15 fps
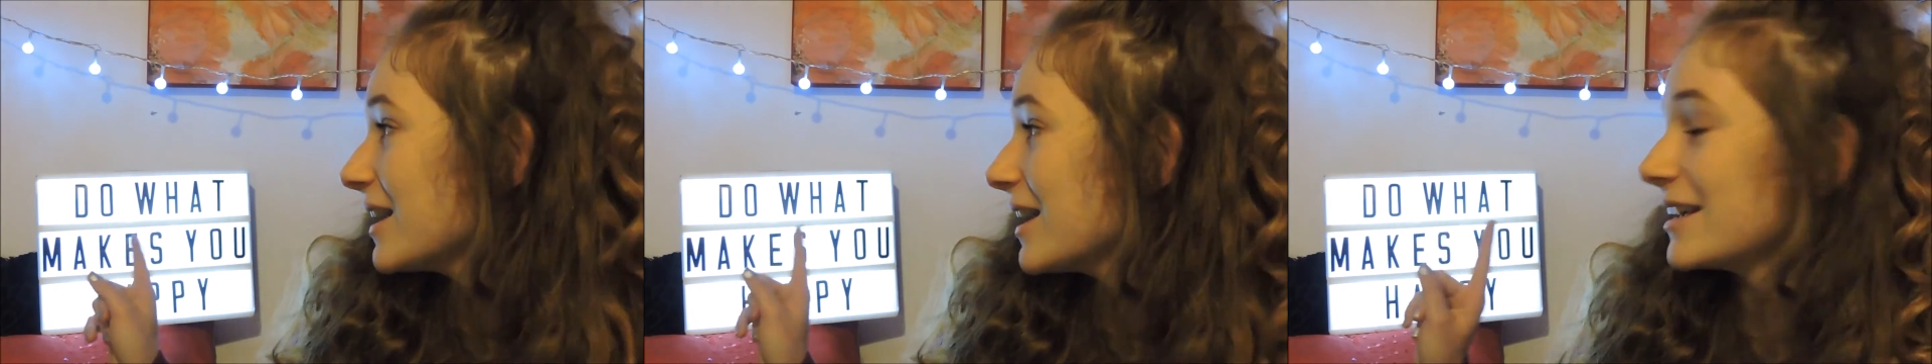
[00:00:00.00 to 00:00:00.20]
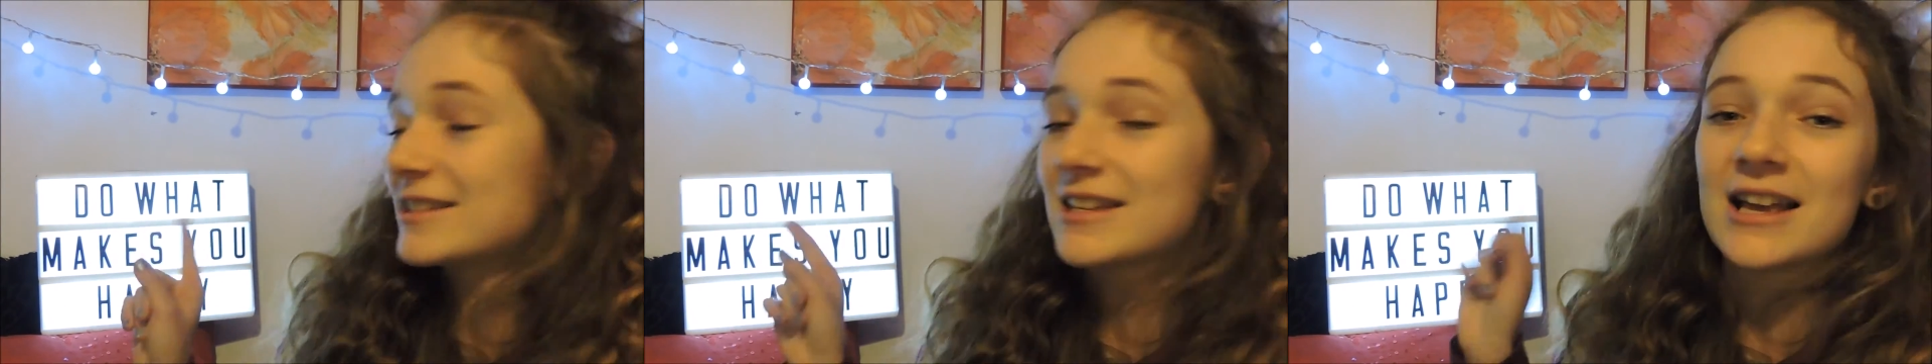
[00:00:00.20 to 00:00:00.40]

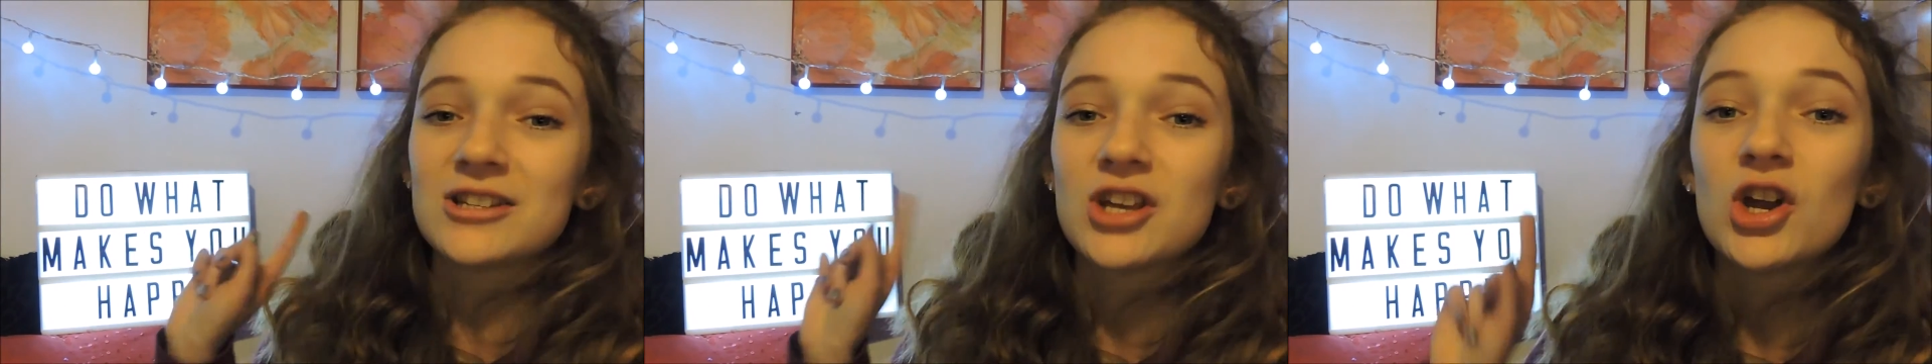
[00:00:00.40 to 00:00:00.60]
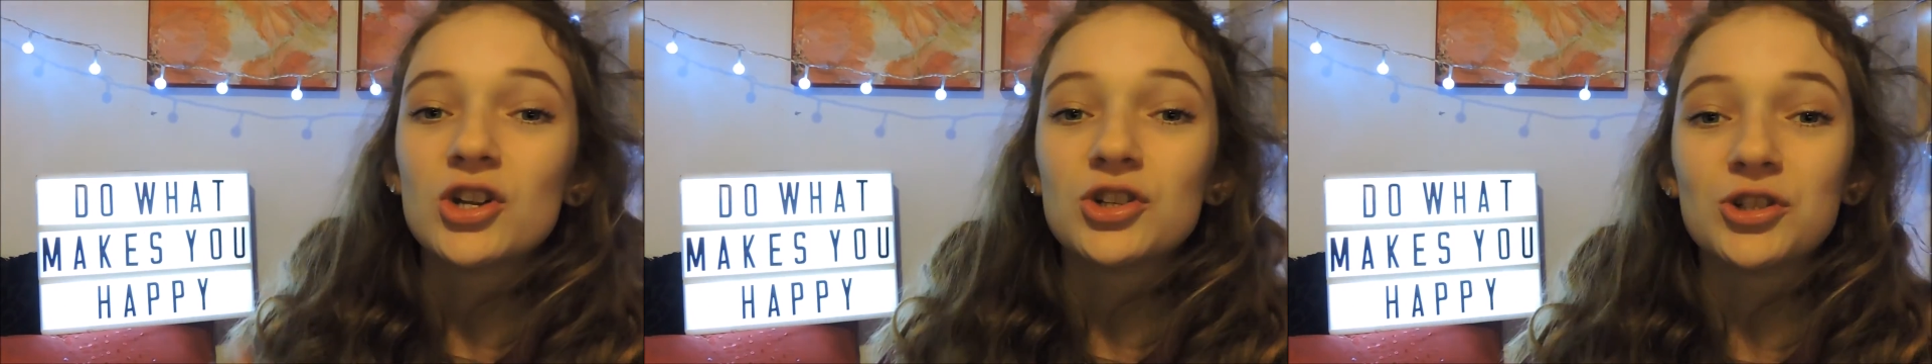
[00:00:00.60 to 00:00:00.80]
It says,
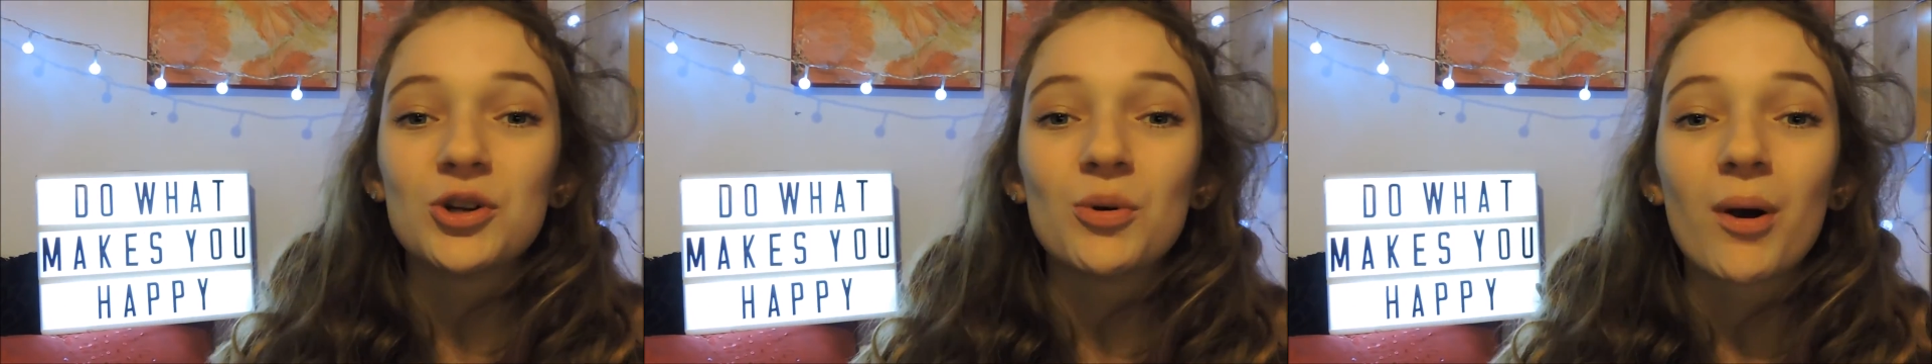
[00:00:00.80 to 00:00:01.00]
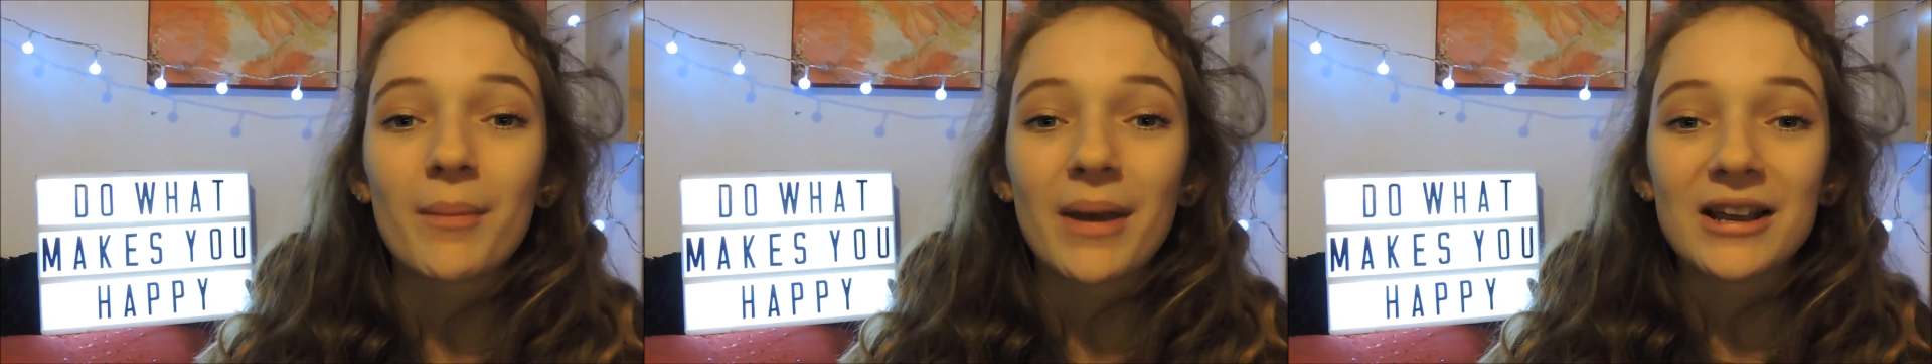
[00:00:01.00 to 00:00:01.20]
do
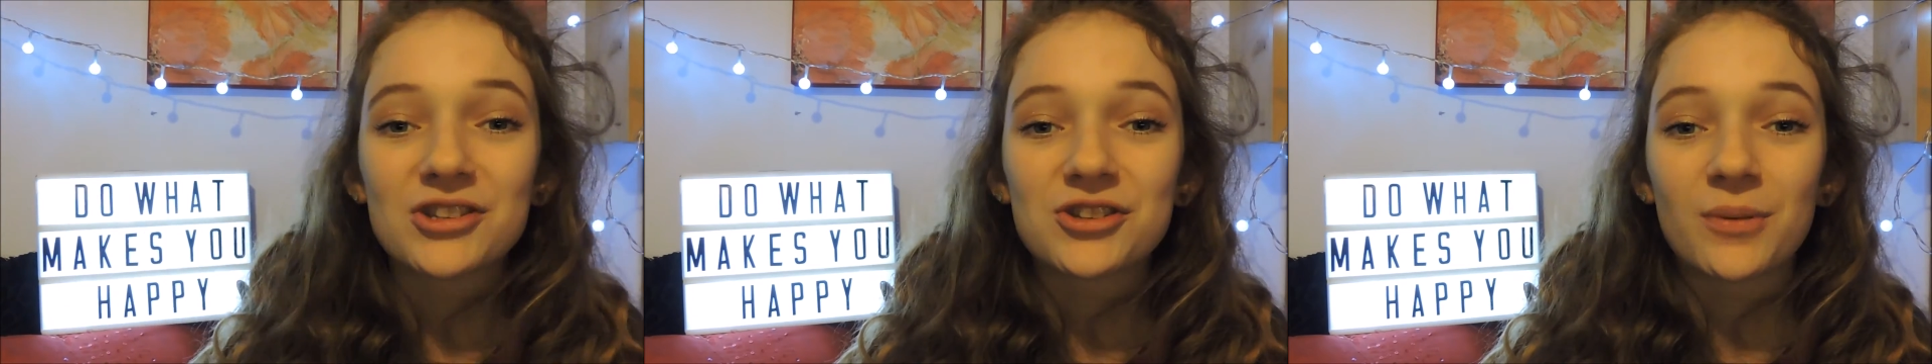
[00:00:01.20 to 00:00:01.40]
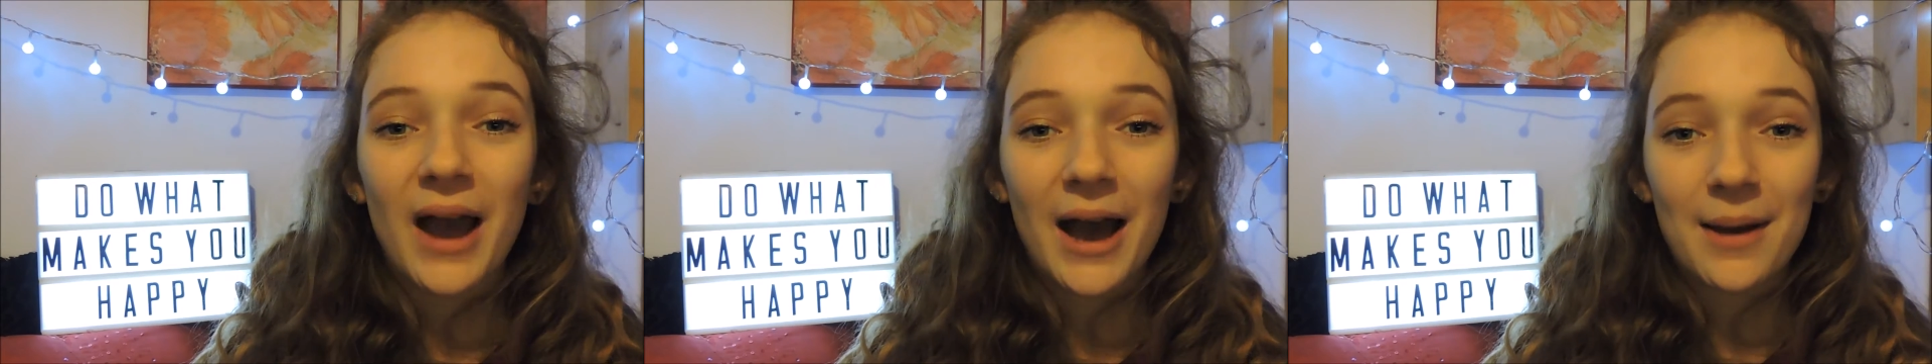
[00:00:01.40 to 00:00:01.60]
what makes
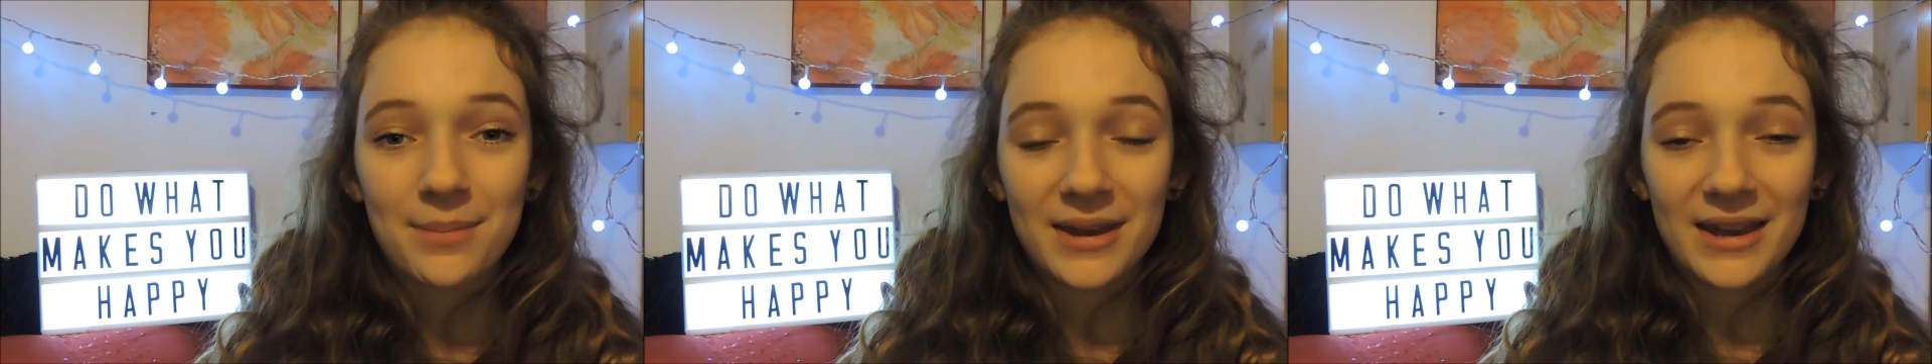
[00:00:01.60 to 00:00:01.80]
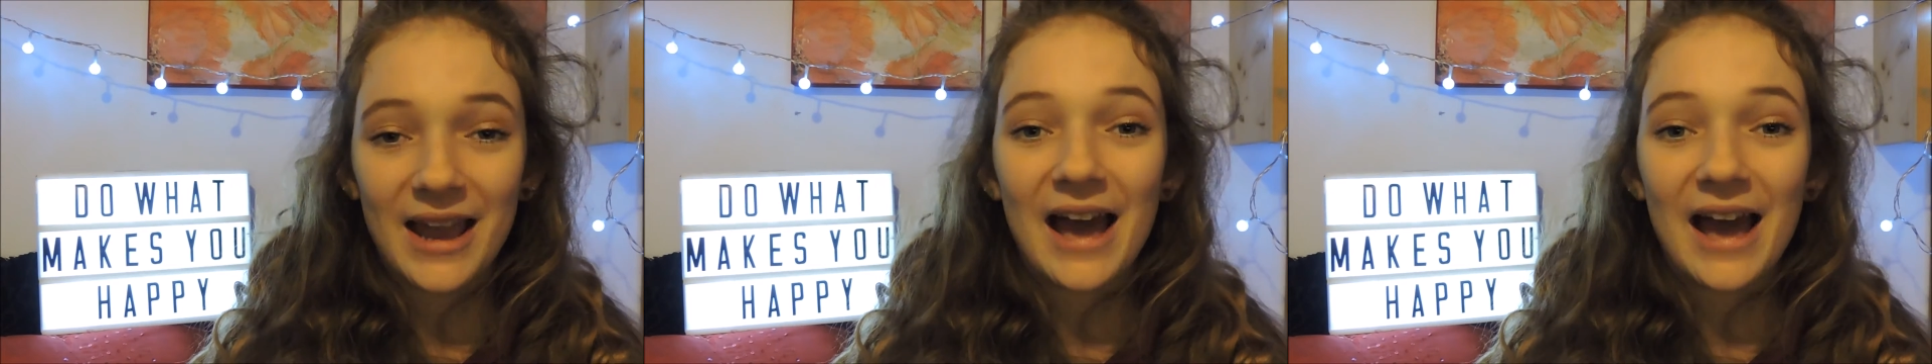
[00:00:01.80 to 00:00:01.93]
you happy,